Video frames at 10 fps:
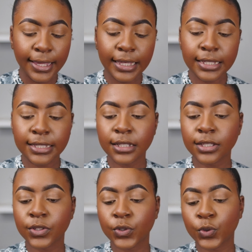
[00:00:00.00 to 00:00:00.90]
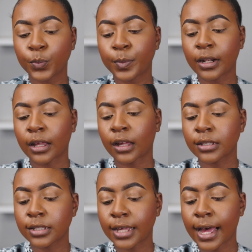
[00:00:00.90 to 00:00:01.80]
Essence Super
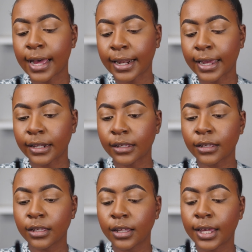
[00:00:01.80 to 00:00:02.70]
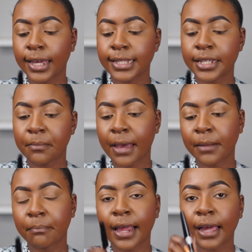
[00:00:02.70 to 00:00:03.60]
Last eyeliner. It's in
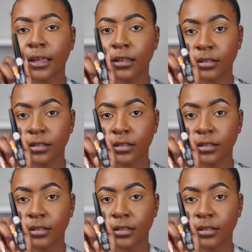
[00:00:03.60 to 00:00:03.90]
matte black.